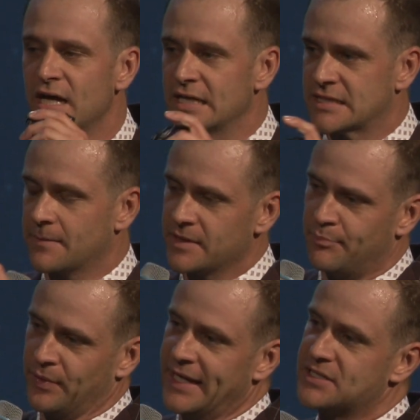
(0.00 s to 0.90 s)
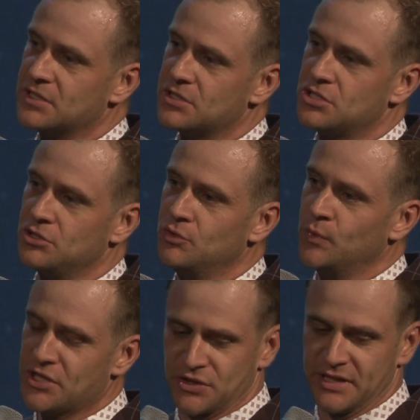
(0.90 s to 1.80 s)
Some of the places you
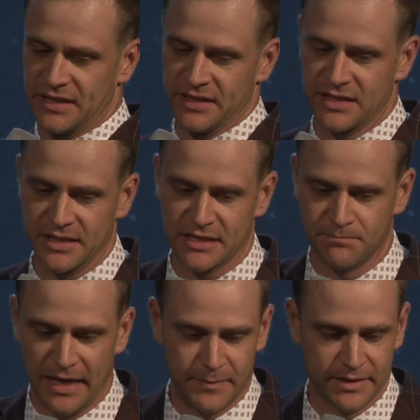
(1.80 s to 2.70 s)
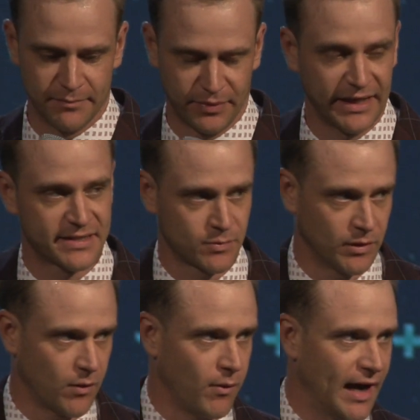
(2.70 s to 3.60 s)
wish didn't exist, maybe the place where
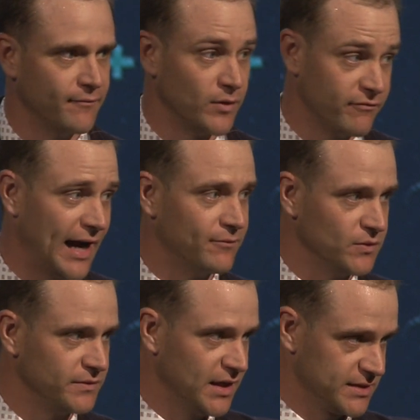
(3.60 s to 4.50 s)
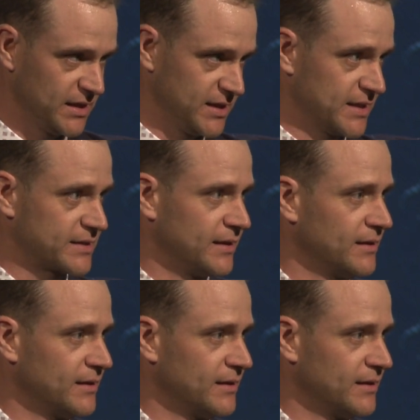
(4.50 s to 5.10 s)
revival does exist.